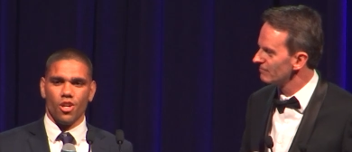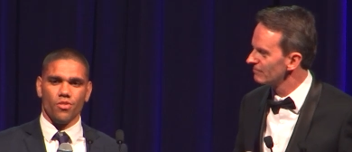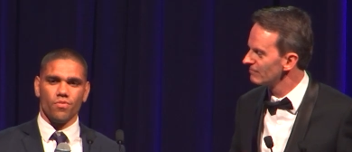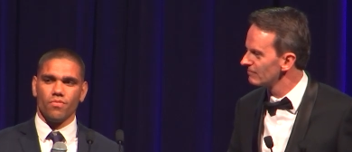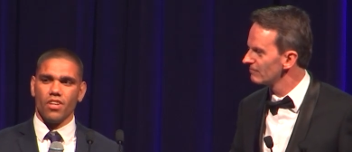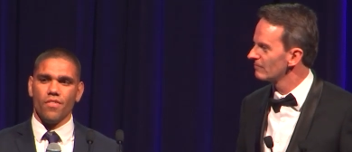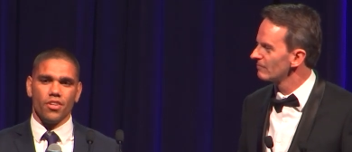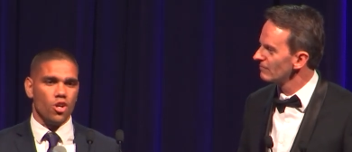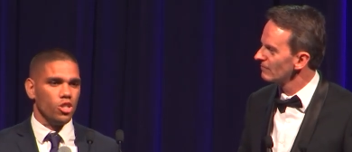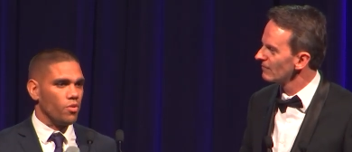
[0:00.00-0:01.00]
Speaker 1: know,
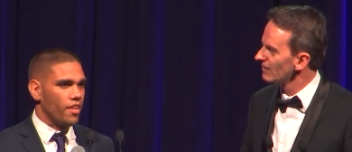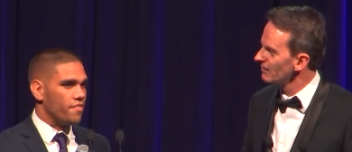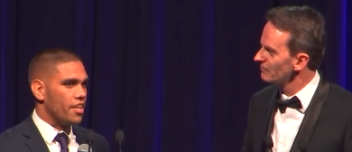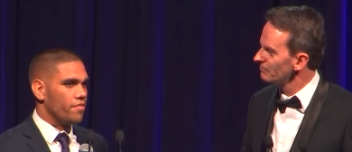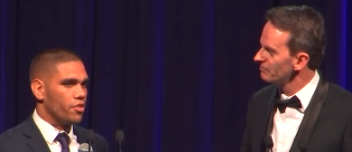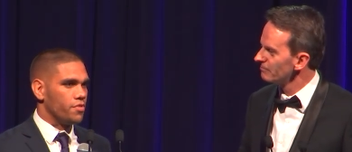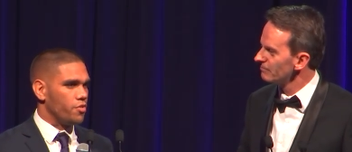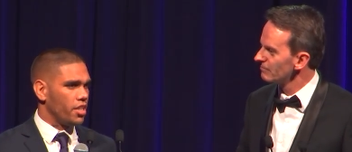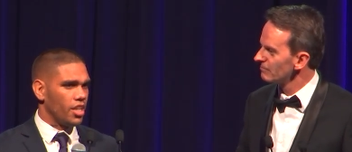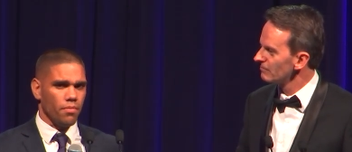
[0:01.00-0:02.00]
everyone knows what they've done for this
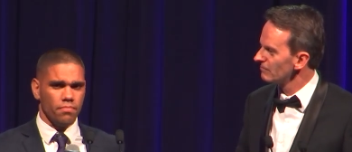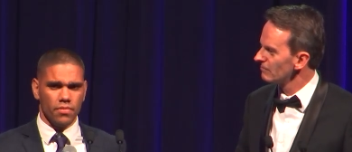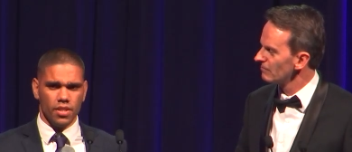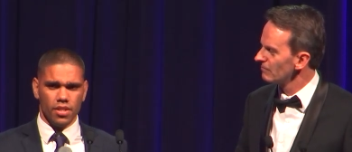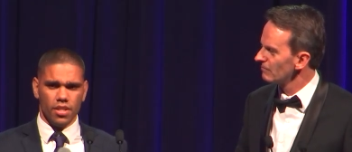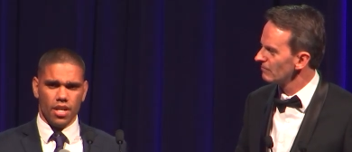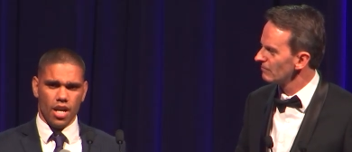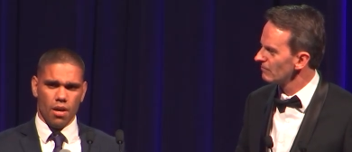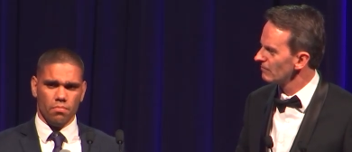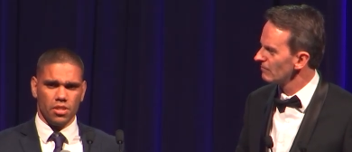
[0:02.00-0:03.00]
footy club.
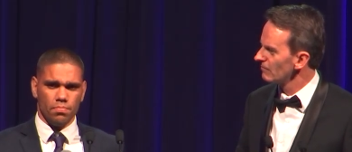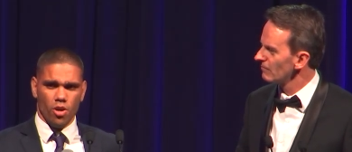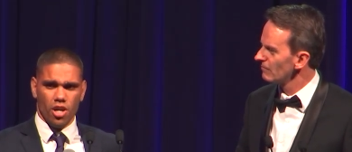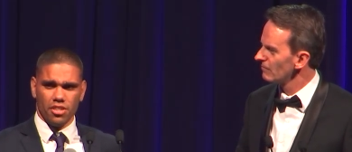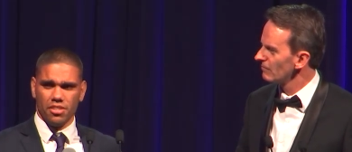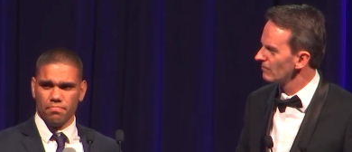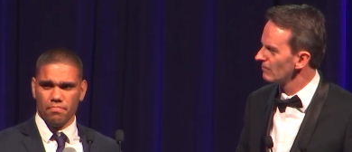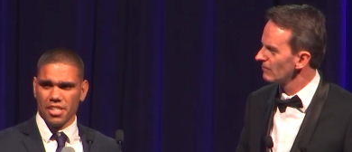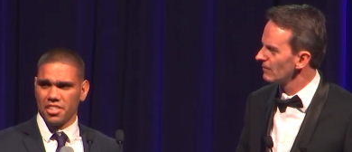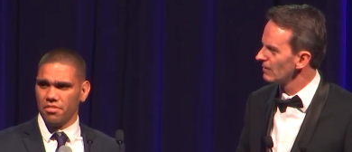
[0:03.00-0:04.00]
Um, Spide's
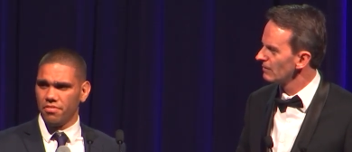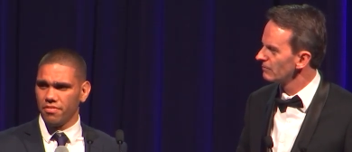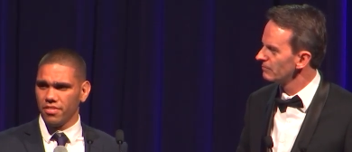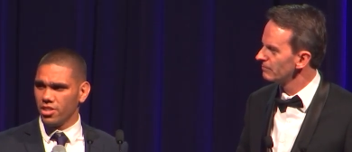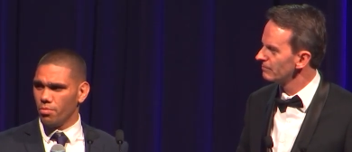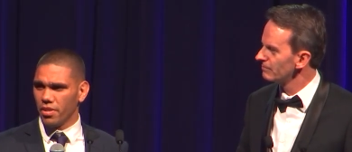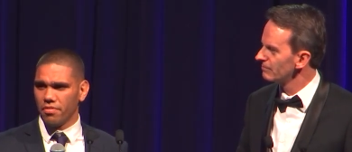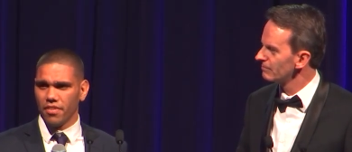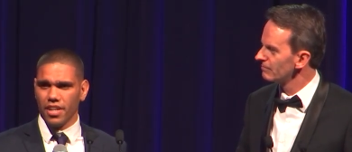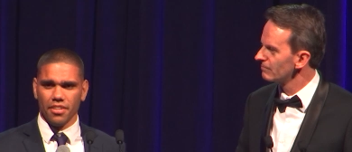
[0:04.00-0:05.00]
massive, he's got big
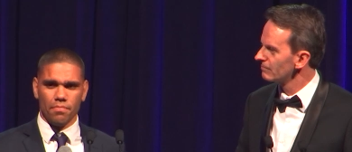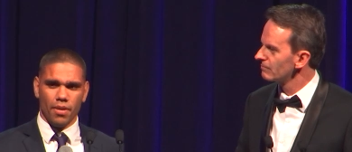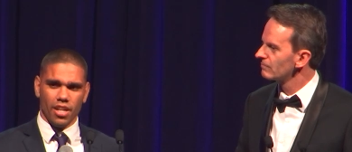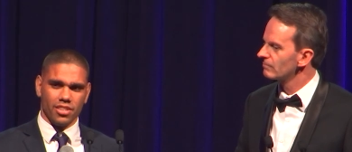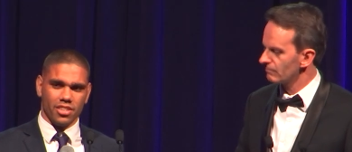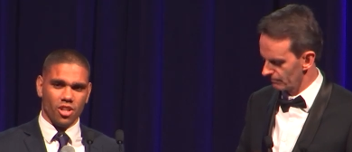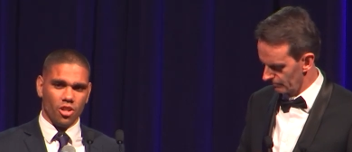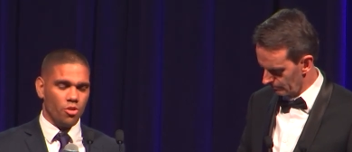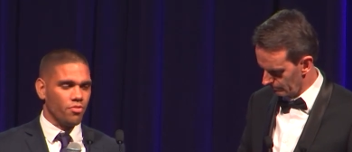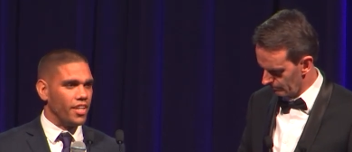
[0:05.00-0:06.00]
feet, and Ballas has got
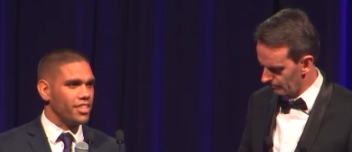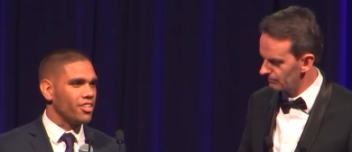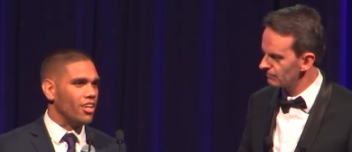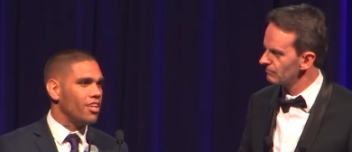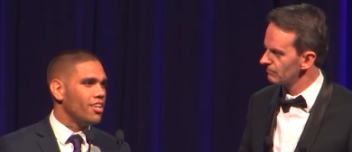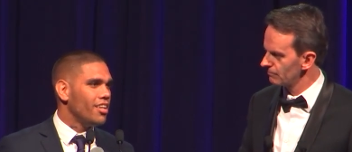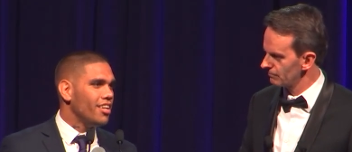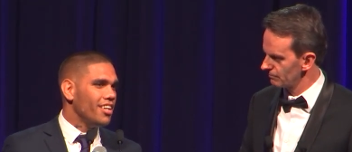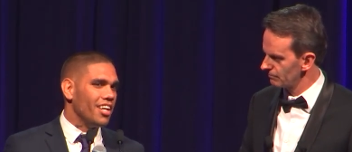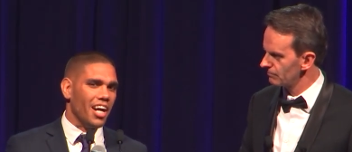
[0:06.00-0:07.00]
little feet, so
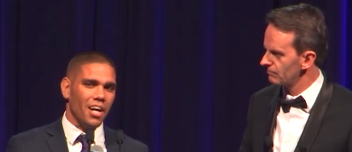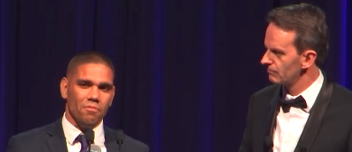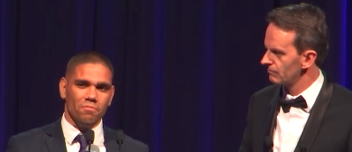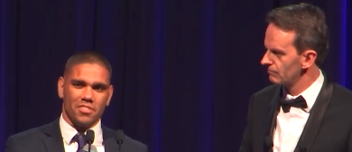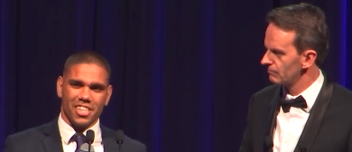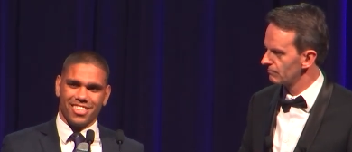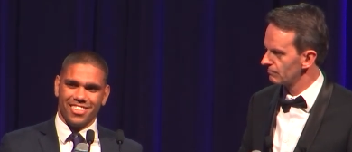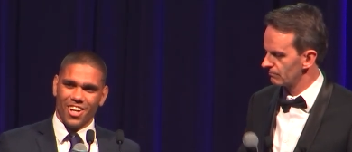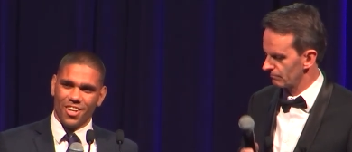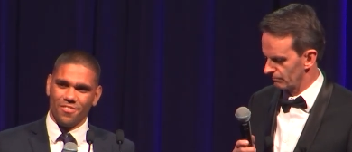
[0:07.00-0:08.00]
um, just,
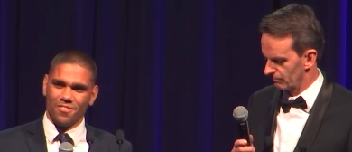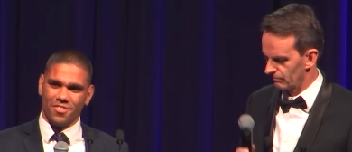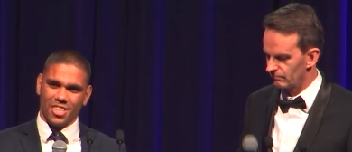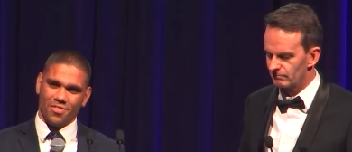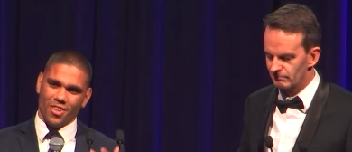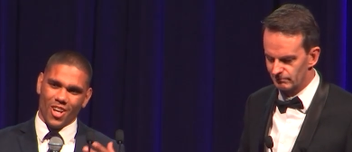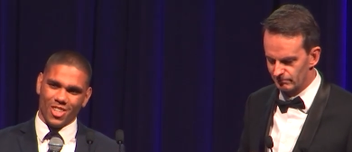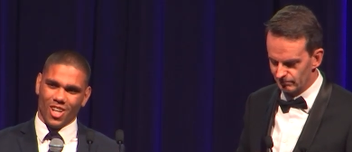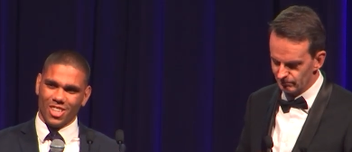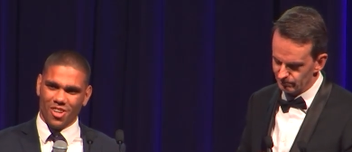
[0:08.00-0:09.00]
you know, just for those
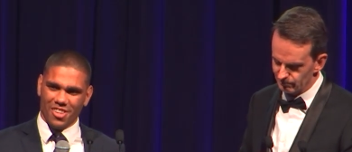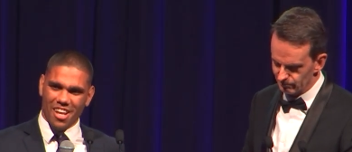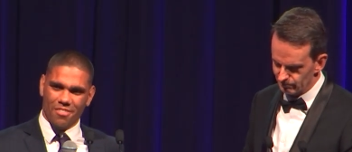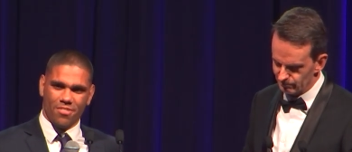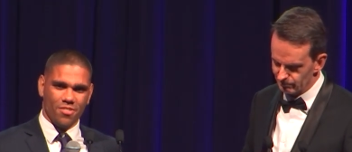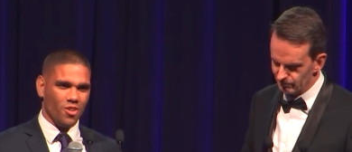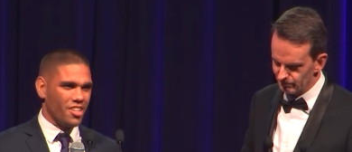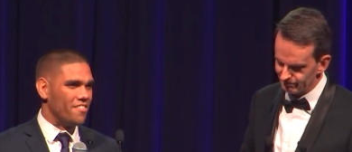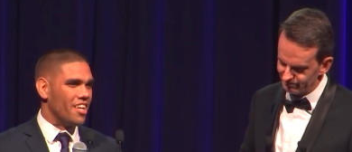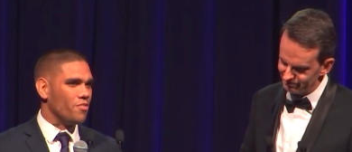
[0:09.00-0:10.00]
guys, what they've, what
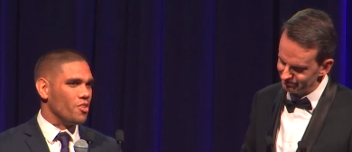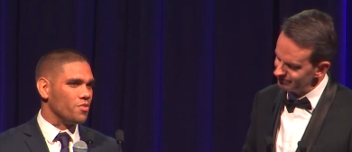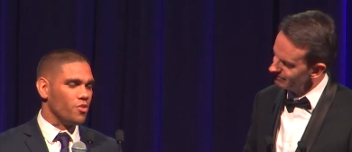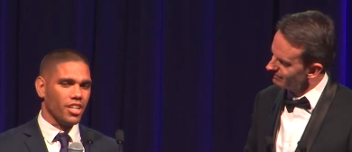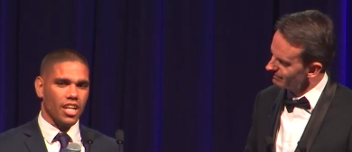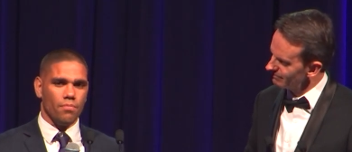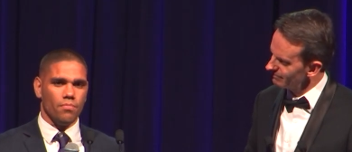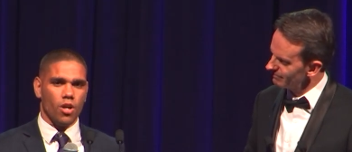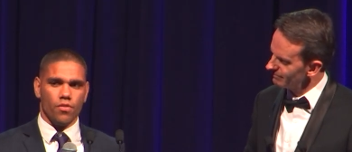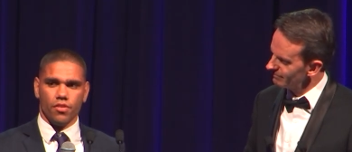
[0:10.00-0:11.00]
they've done for this footy club
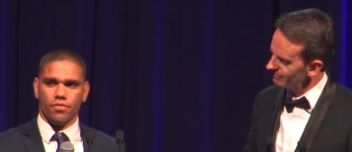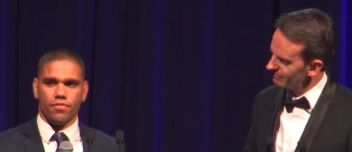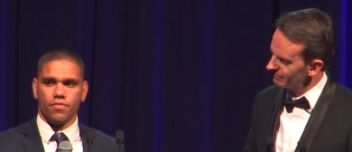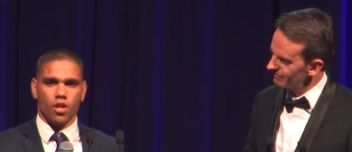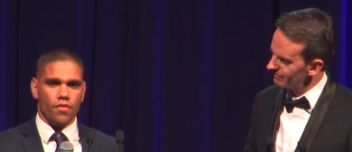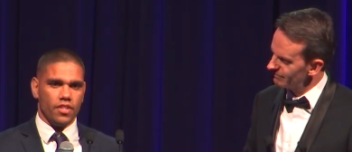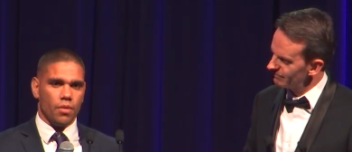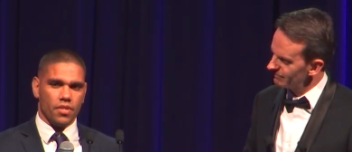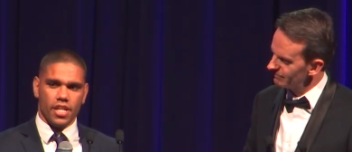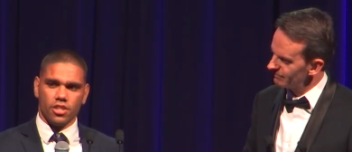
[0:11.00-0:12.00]
over, over a
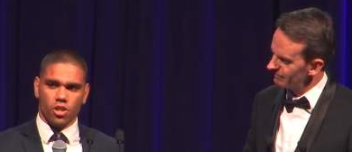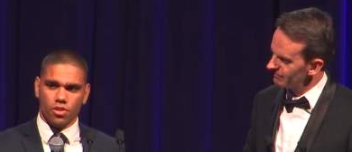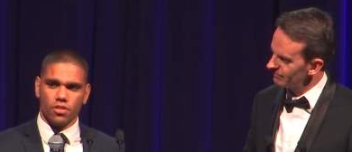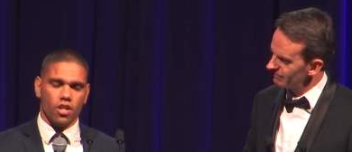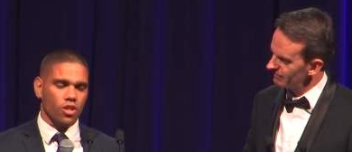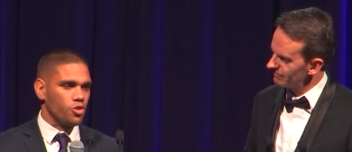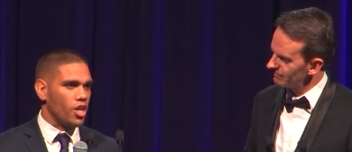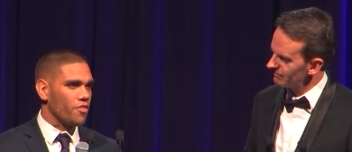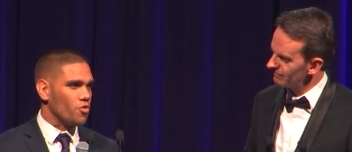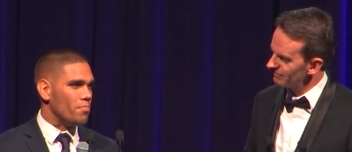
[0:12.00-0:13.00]
number of years. I got, I got
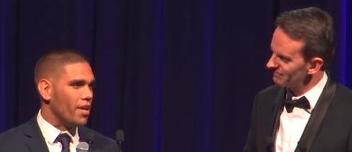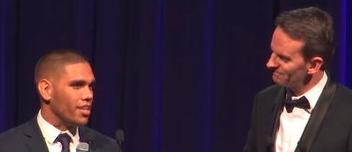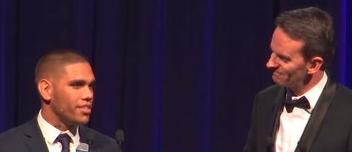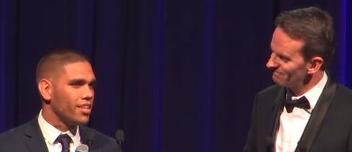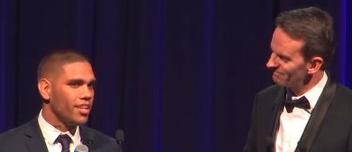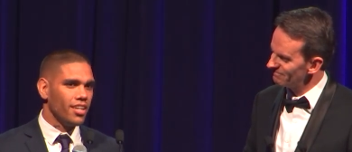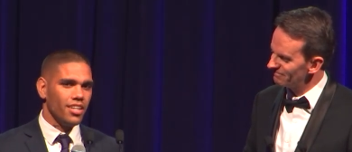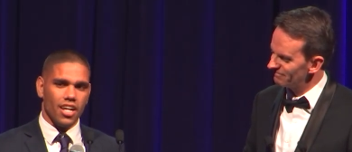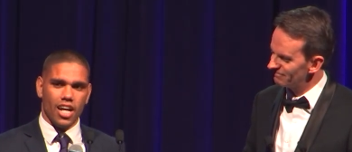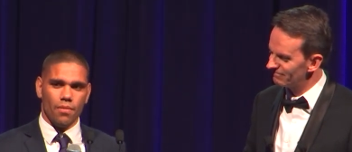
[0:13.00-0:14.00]
drafted with Ballas,
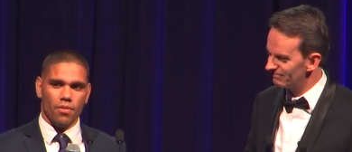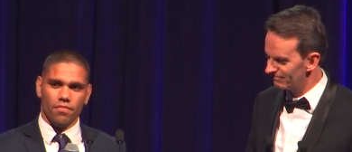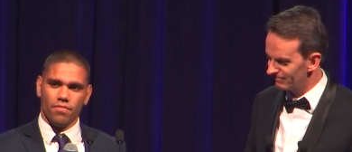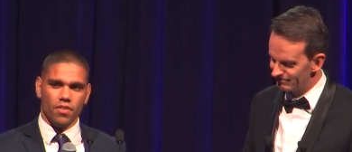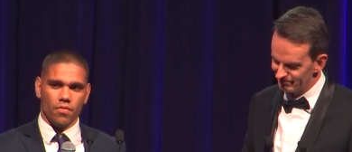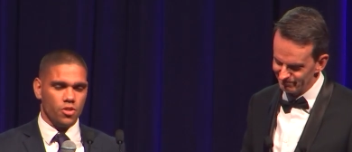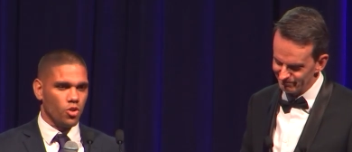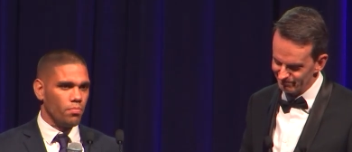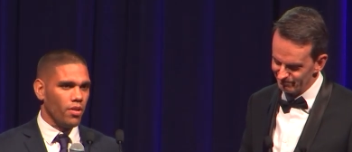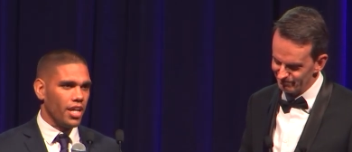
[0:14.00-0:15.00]
um, I've, I've
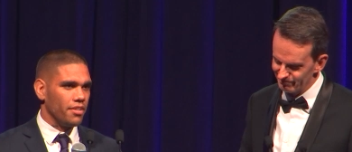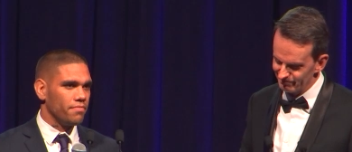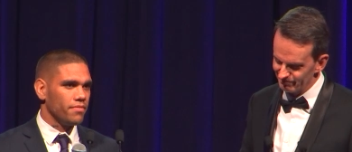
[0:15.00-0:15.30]
enjoyed playing